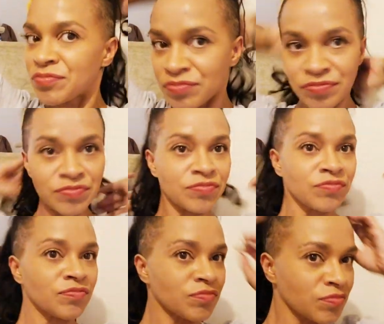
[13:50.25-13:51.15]

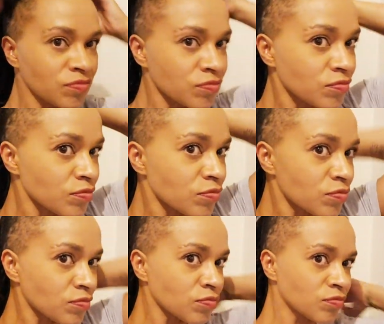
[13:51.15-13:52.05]

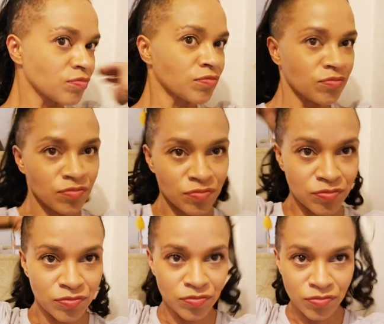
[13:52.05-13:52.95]
(no one is talking)